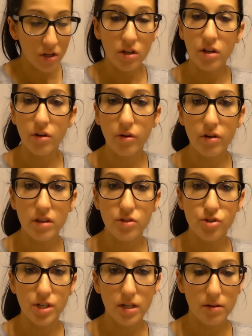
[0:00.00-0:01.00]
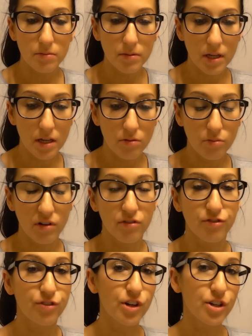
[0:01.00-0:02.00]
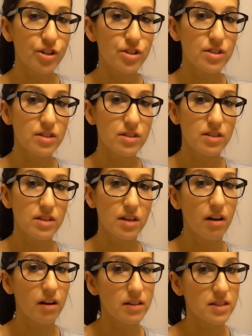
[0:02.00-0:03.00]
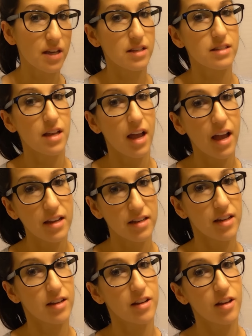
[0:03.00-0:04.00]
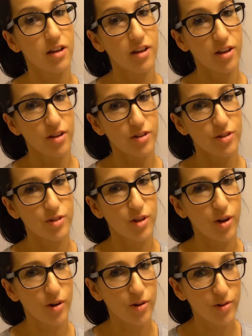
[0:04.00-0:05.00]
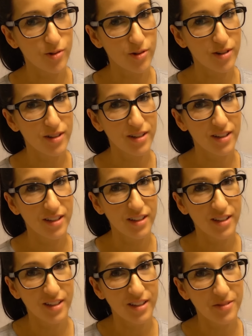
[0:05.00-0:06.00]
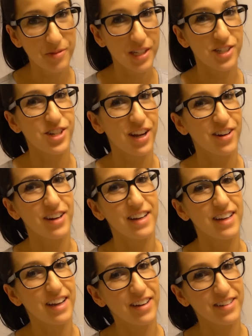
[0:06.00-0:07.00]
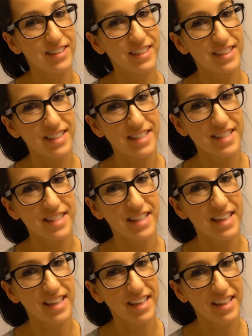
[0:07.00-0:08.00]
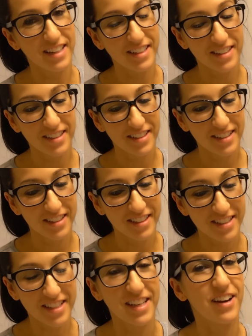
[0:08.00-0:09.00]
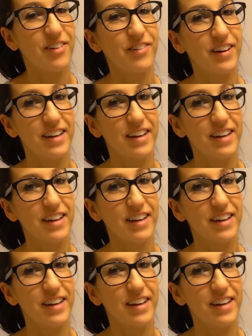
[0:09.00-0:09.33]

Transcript: Gonna go to the gym, but first the contest ended, so I'm gonna check right now and see how it